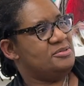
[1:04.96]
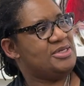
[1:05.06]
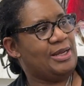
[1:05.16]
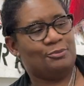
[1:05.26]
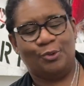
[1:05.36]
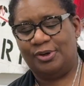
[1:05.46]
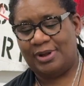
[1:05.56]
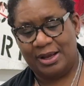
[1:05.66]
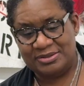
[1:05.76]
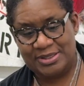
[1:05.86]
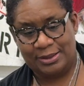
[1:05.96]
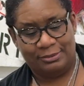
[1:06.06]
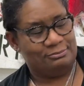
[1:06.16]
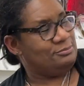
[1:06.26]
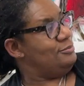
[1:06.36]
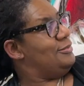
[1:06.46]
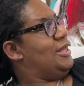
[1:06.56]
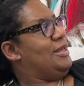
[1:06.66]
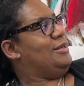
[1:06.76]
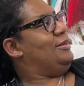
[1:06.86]
Dad wore a lot of denim.
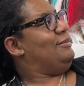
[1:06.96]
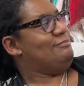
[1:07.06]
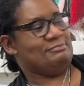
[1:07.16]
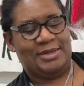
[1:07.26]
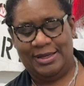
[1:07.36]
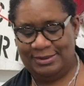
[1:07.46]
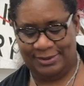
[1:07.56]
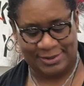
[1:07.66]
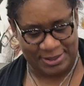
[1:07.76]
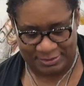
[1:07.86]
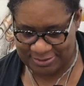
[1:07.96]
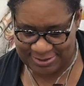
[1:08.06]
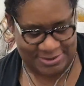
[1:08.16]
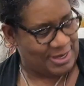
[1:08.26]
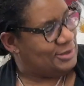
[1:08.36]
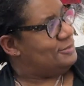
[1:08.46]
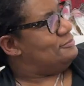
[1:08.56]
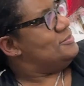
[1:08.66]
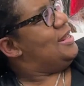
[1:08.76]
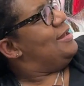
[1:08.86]
He lived in denim.